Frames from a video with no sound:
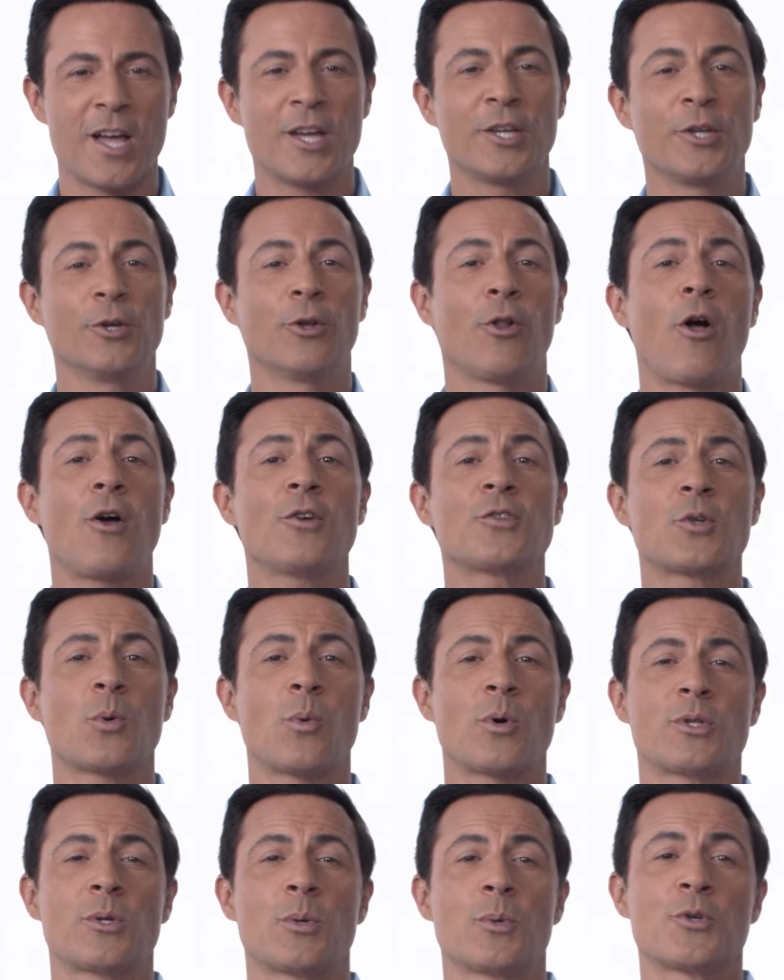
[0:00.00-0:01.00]
You'll also
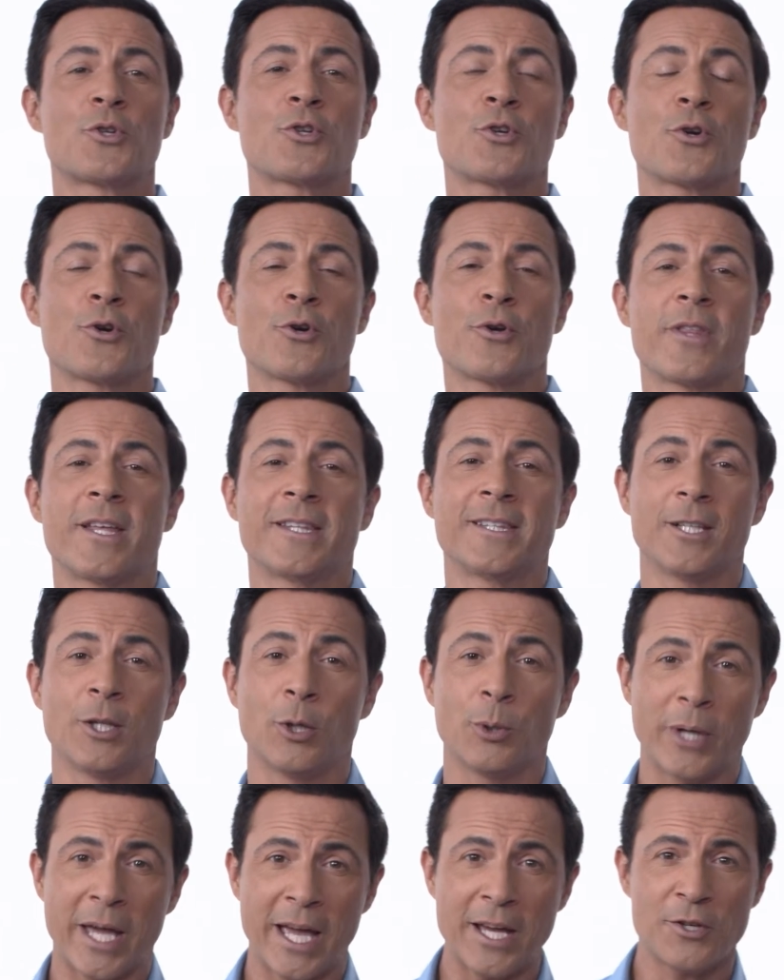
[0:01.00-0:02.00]
want to ensure that the
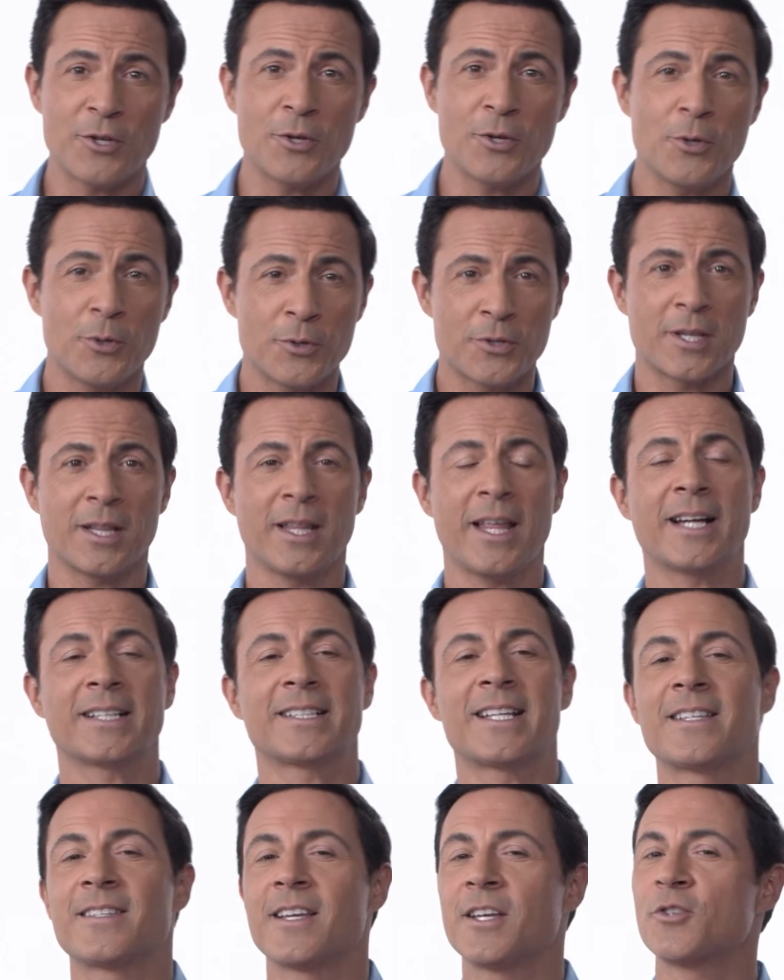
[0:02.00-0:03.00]
location you select
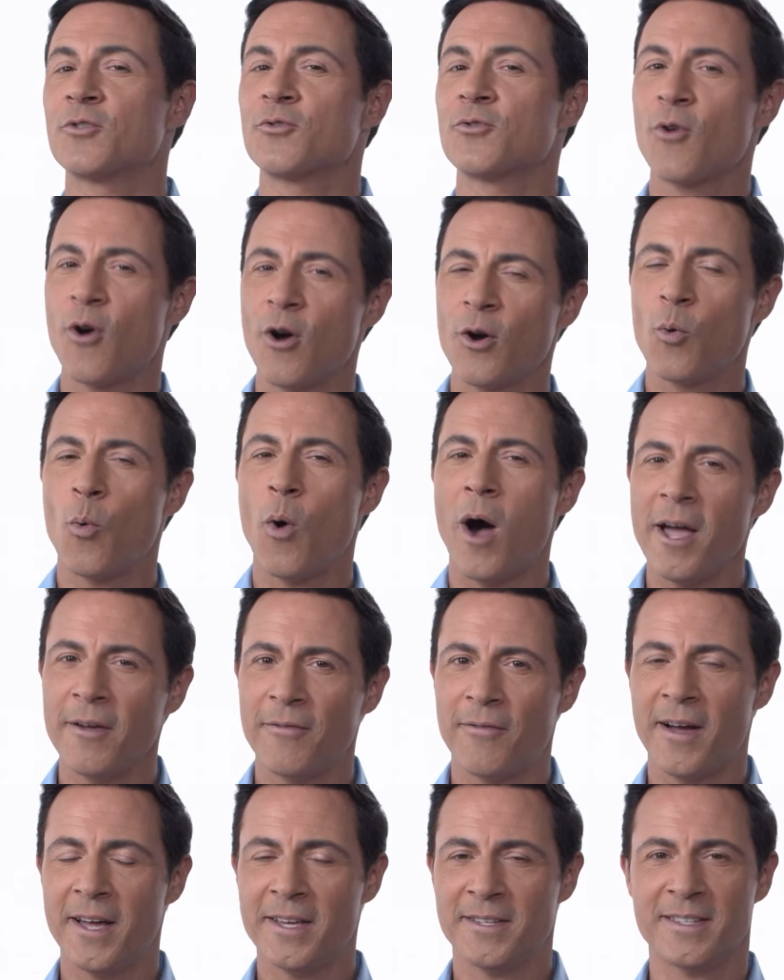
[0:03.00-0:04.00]
has a strong
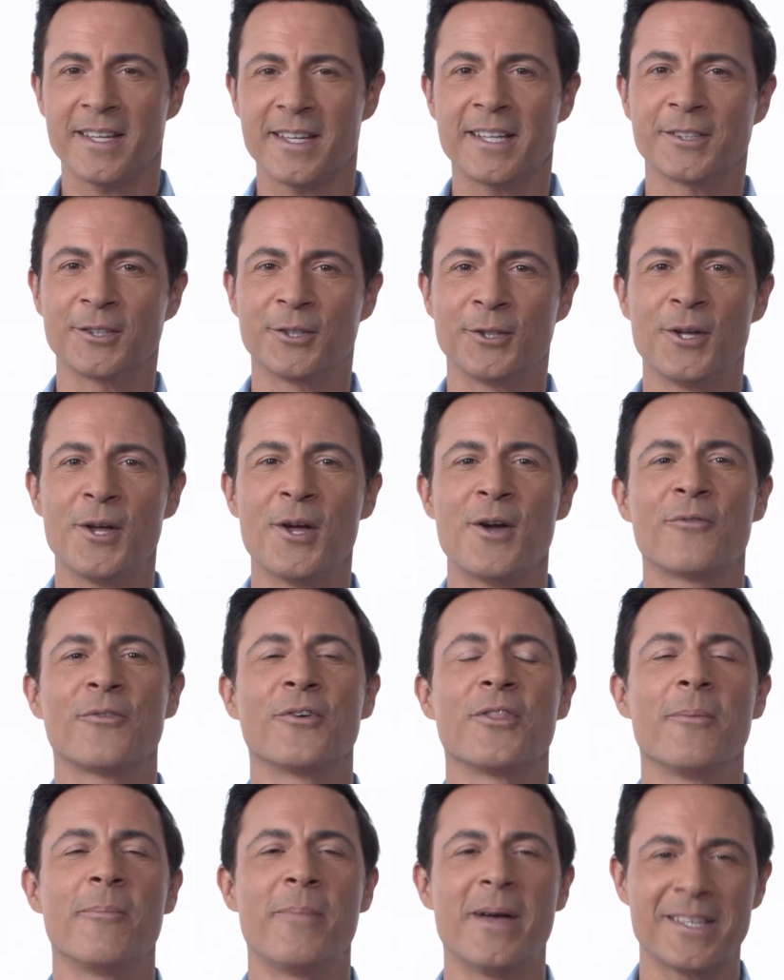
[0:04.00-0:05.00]
Wi-Fi signal for the
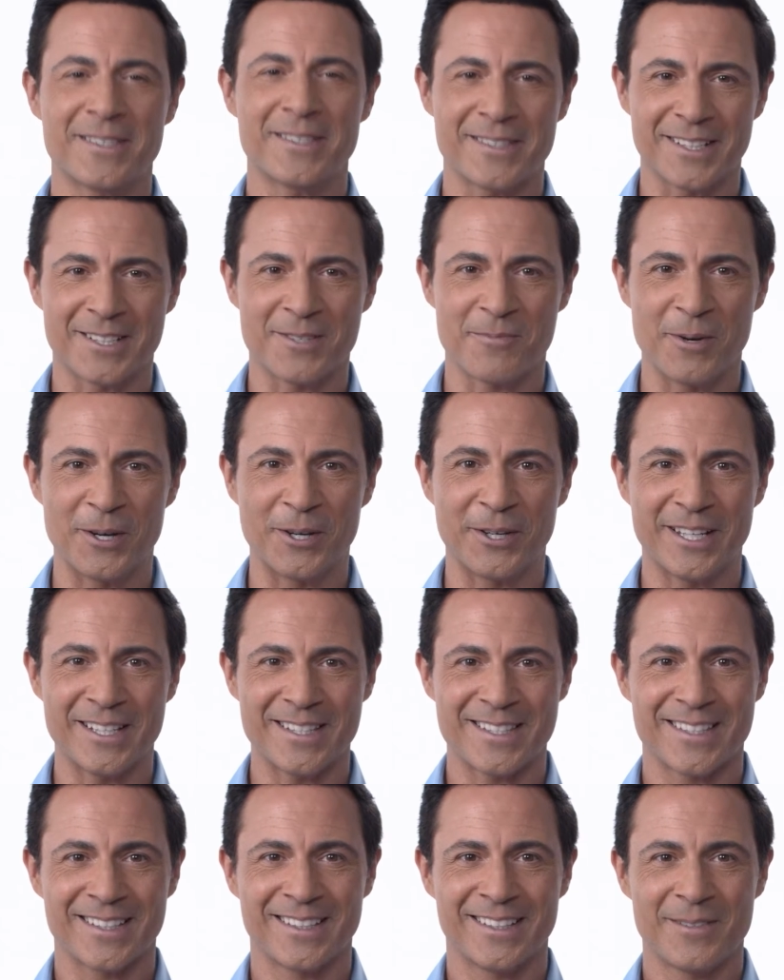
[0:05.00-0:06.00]
best
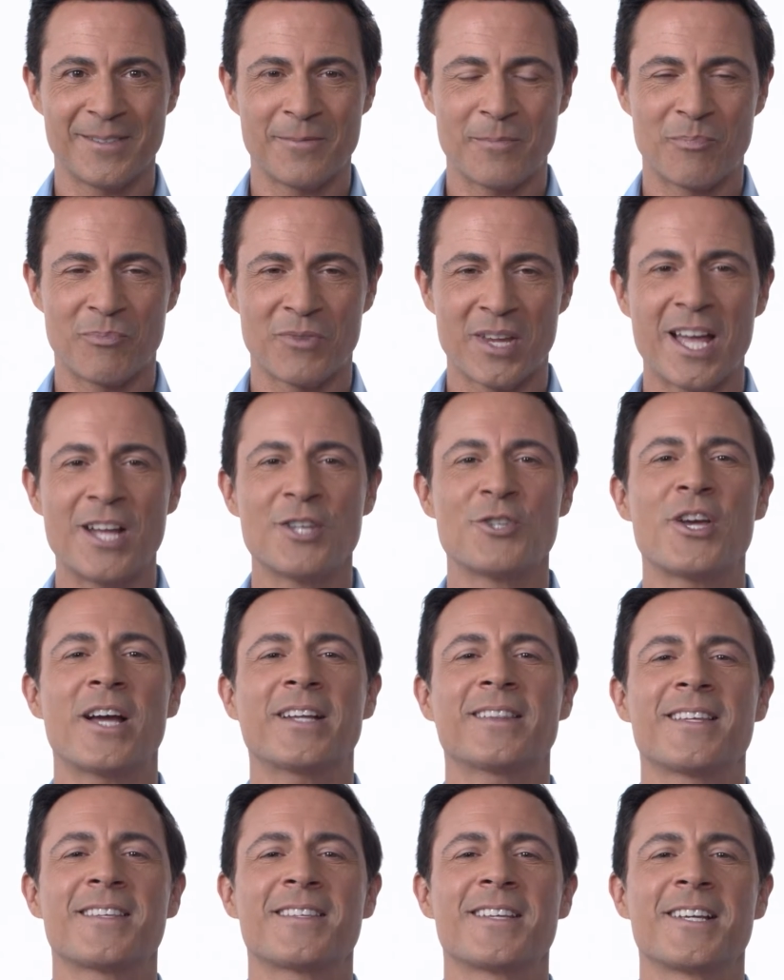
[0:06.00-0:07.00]
experience.
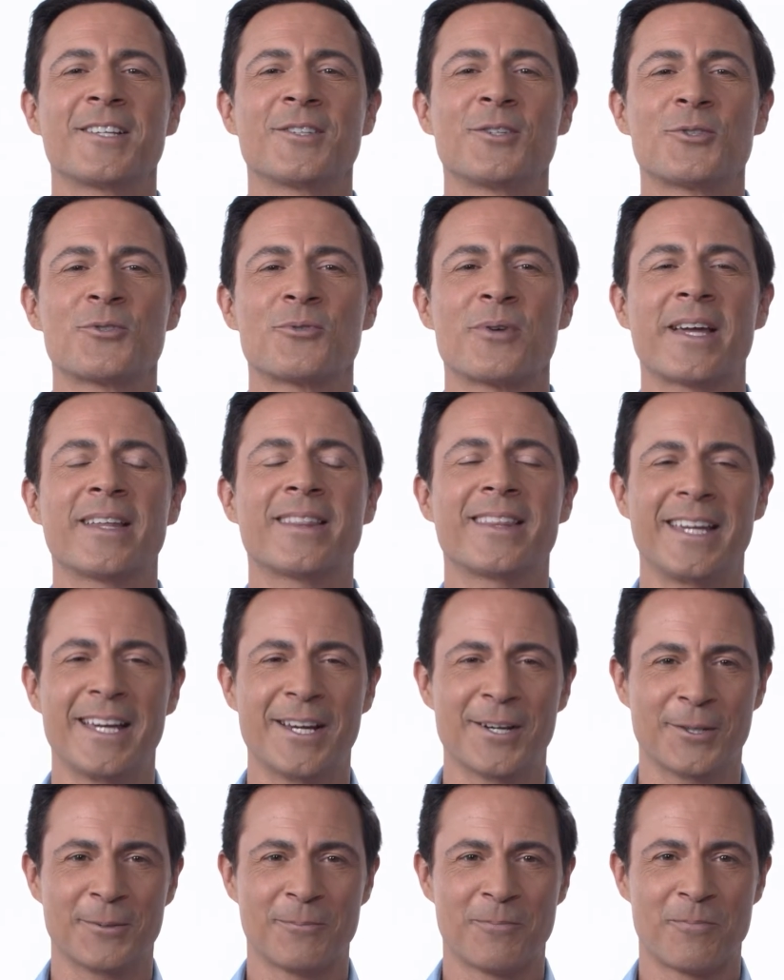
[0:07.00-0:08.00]
Check the signal strength
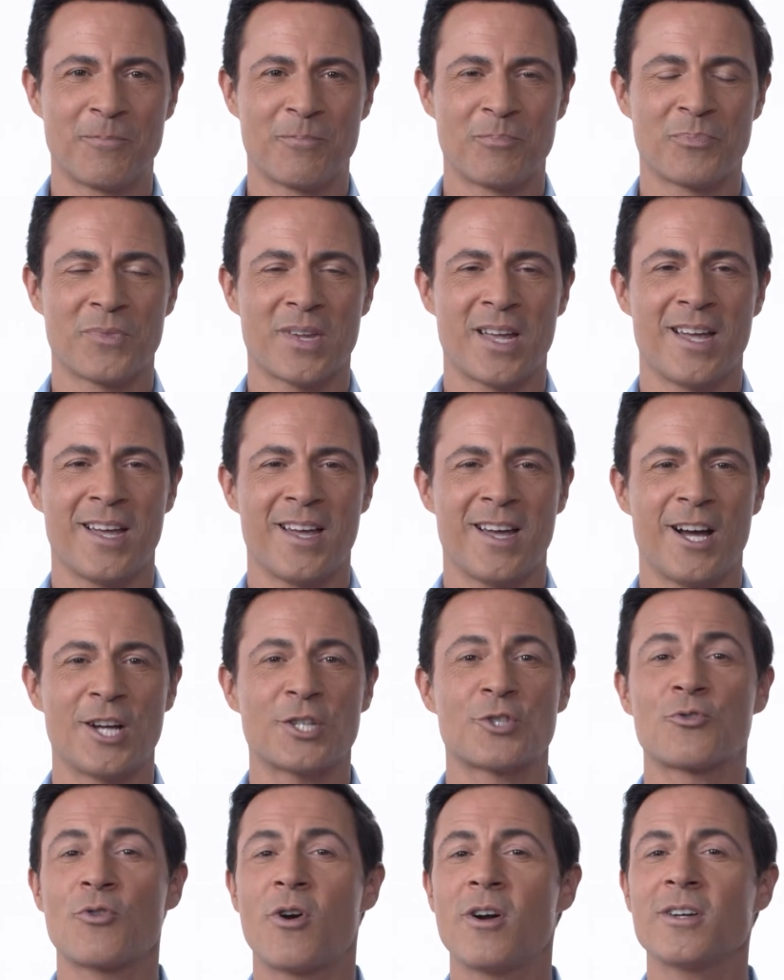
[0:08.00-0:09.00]
here. A
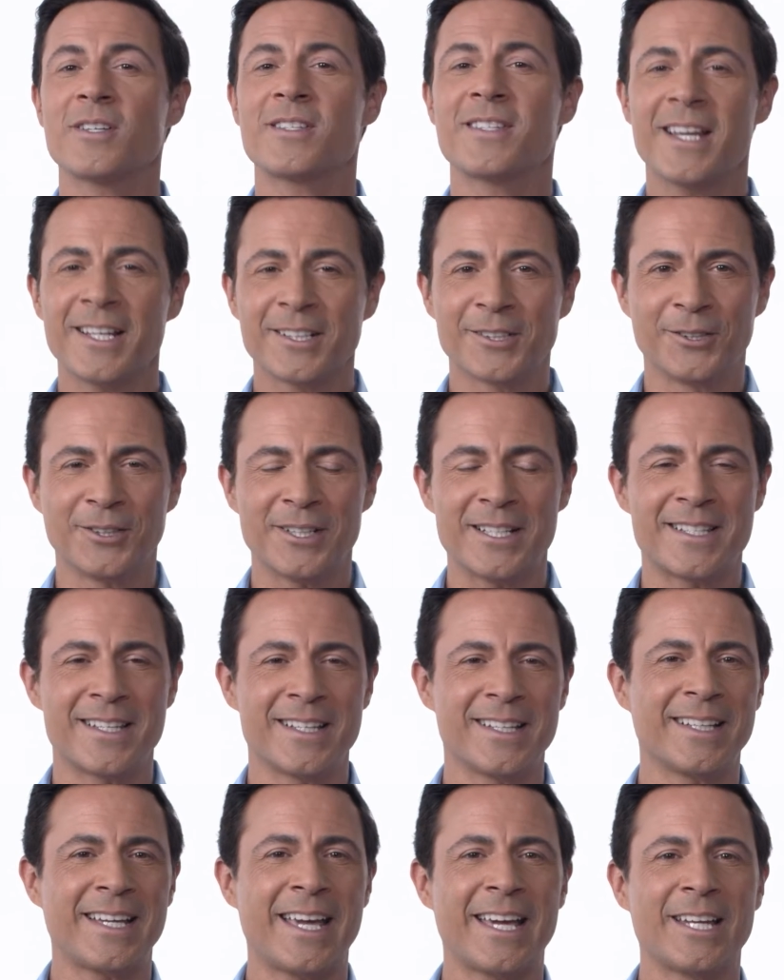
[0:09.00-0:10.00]
strong signal is
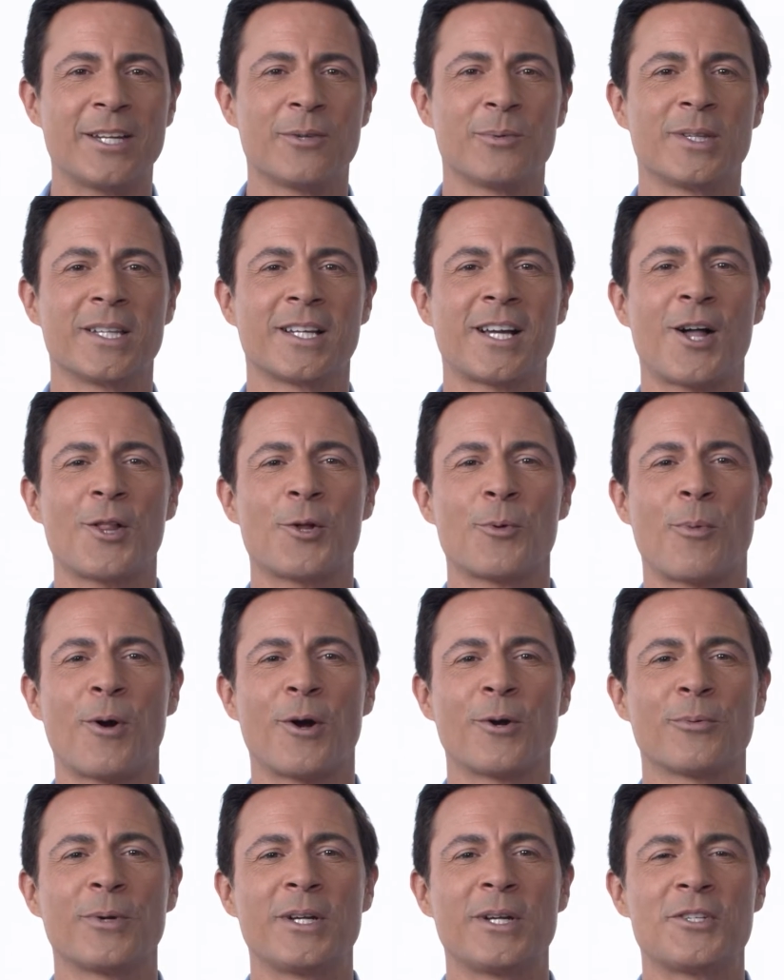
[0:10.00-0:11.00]
indicated with a color
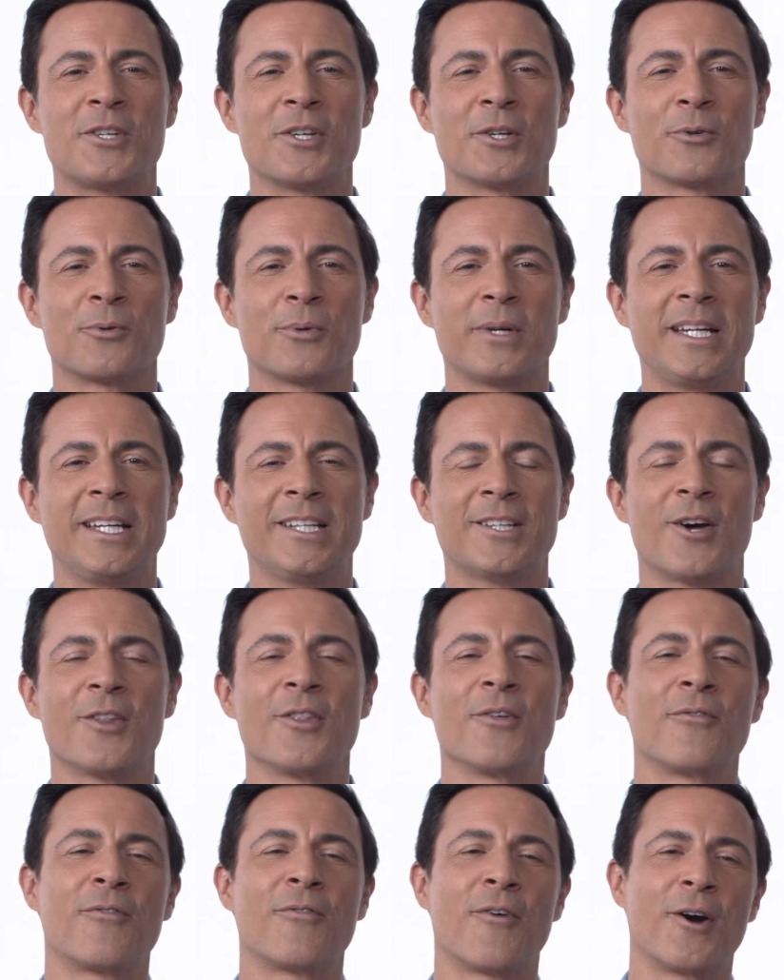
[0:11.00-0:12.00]
bar reaching green on
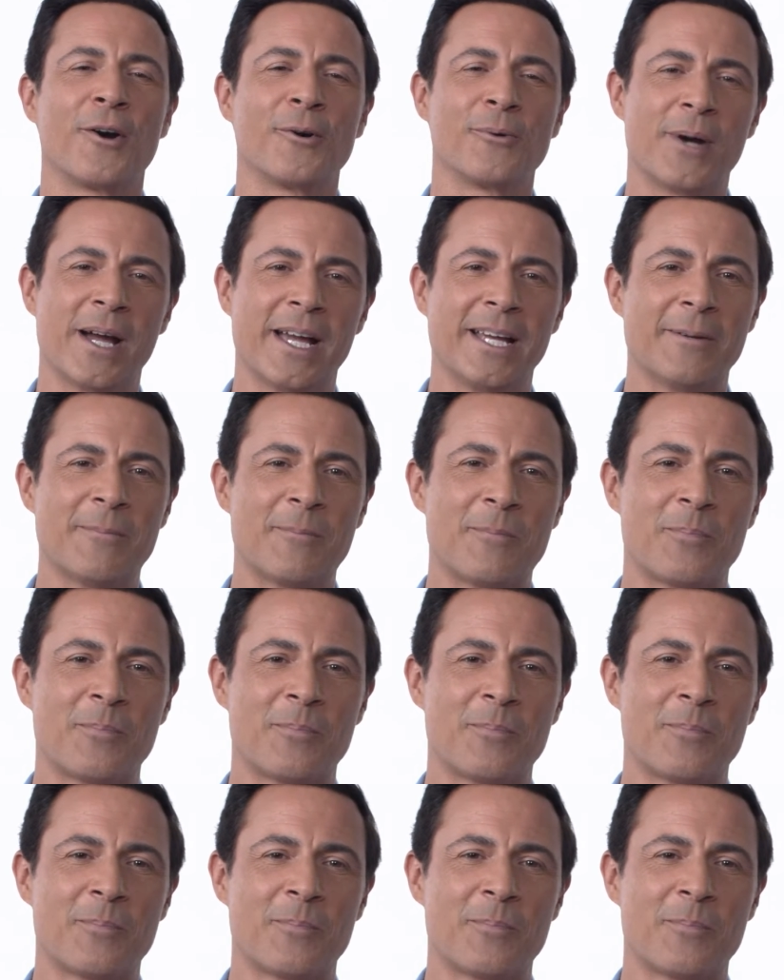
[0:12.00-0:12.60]
the far right.